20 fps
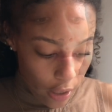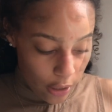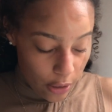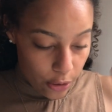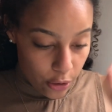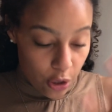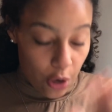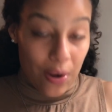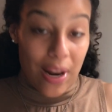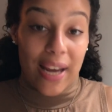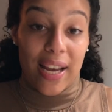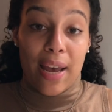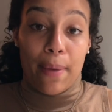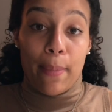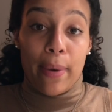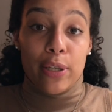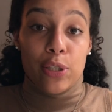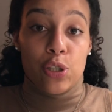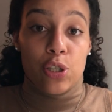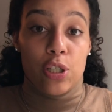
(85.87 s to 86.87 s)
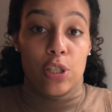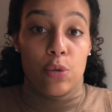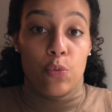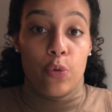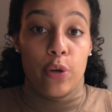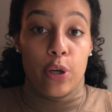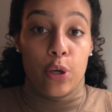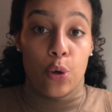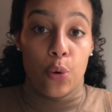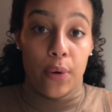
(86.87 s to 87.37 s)
So like I mentioned,
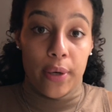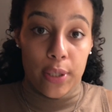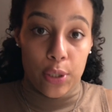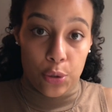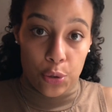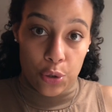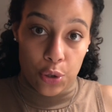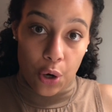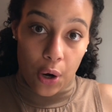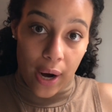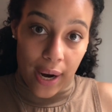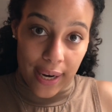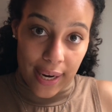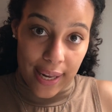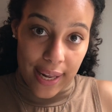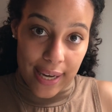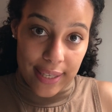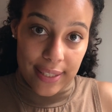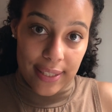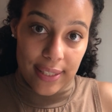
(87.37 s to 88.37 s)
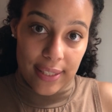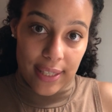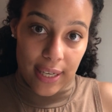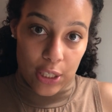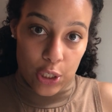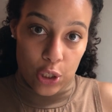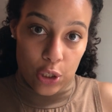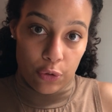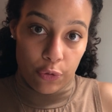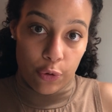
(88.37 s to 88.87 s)
we are going to start analyzing
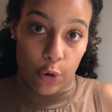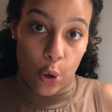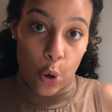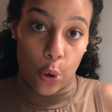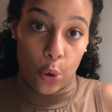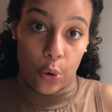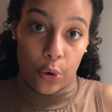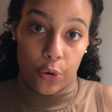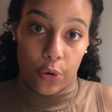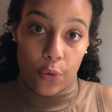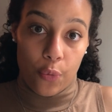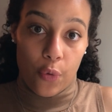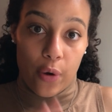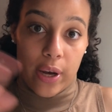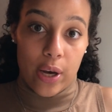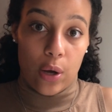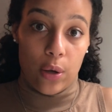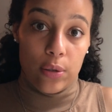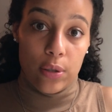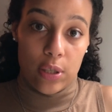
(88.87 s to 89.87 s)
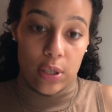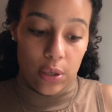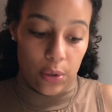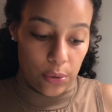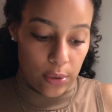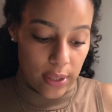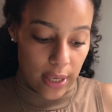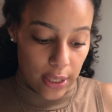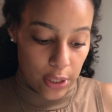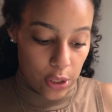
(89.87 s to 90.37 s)
section 4 all the way until
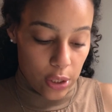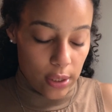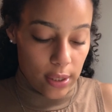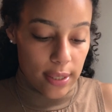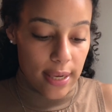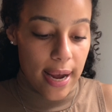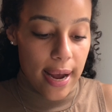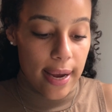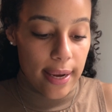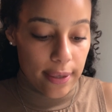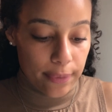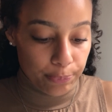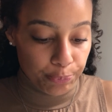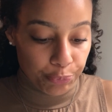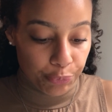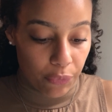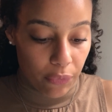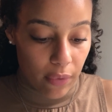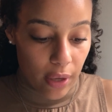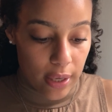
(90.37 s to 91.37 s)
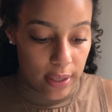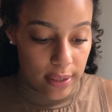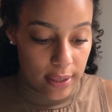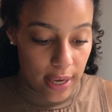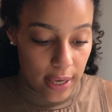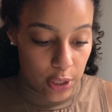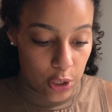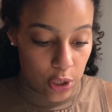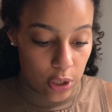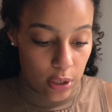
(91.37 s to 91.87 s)
section 10.
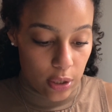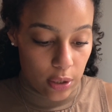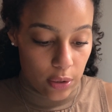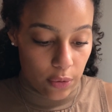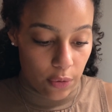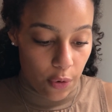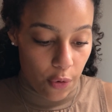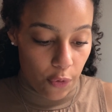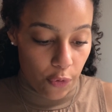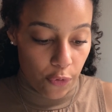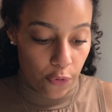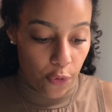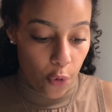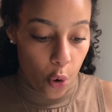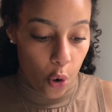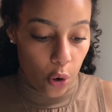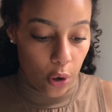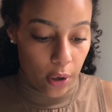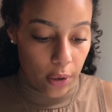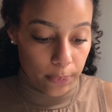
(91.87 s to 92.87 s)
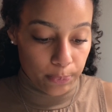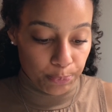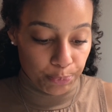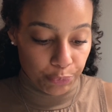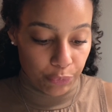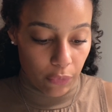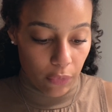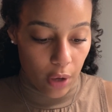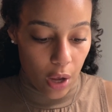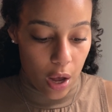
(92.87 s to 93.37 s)
Section 4
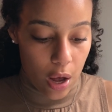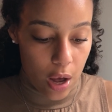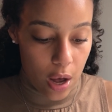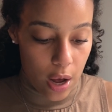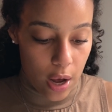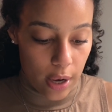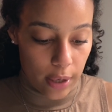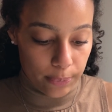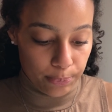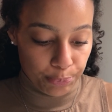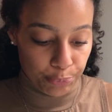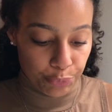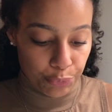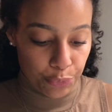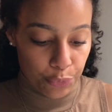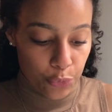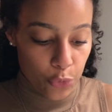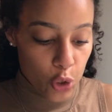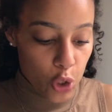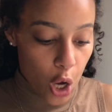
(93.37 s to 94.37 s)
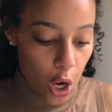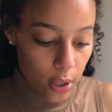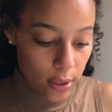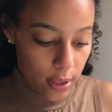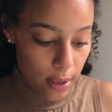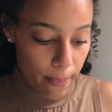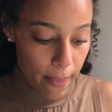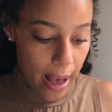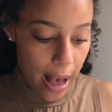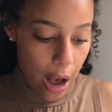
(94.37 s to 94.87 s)
talks
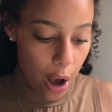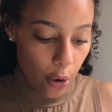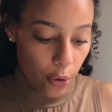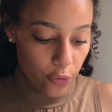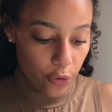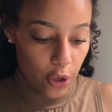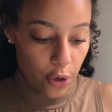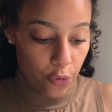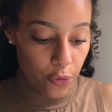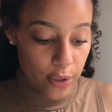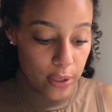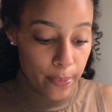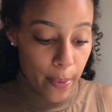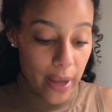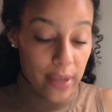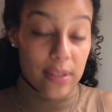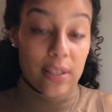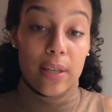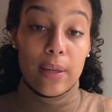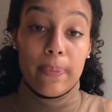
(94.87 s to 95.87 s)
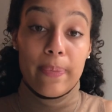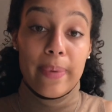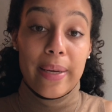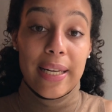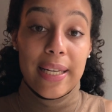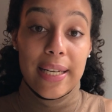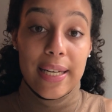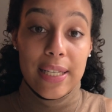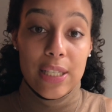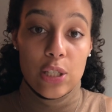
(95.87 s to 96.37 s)
about the
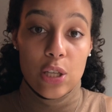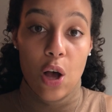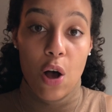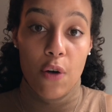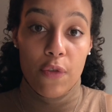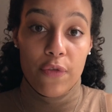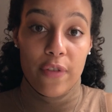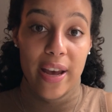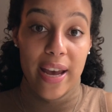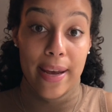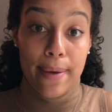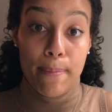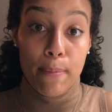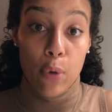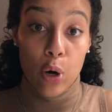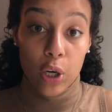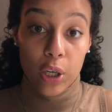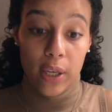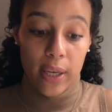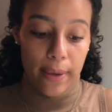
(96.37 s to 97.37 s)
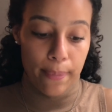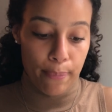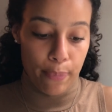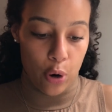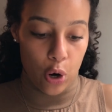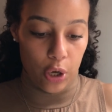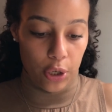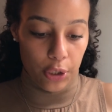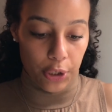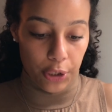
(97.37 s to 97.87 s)
responsibilities of a market
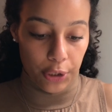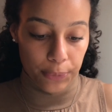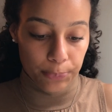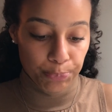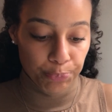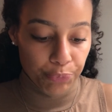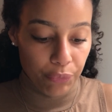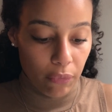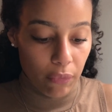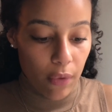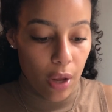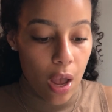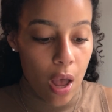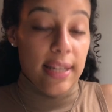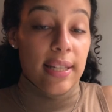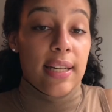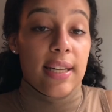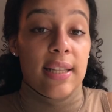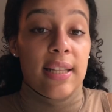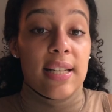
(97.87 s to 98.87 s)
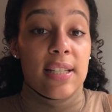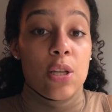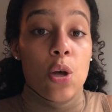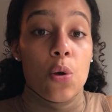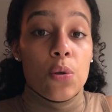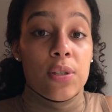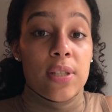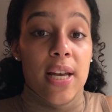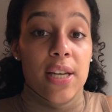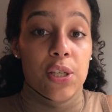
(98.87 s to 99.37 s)
partner. This
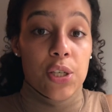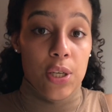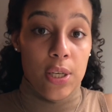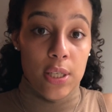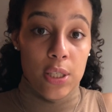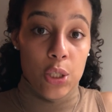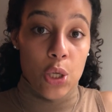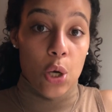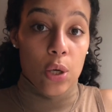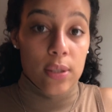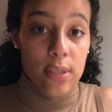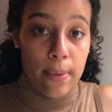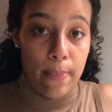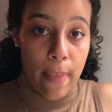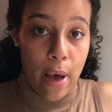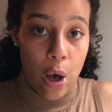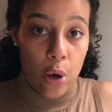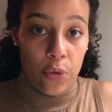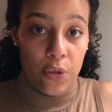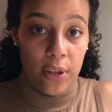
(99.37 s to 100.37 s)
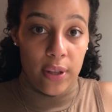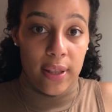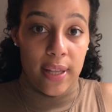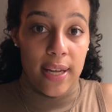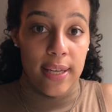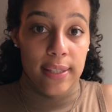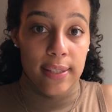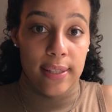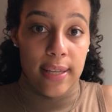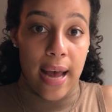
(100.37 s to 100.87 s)
whole section talks about the
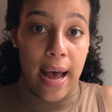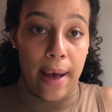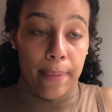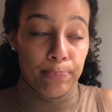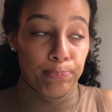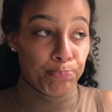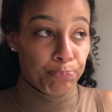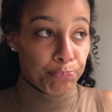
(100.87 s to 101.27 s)
things that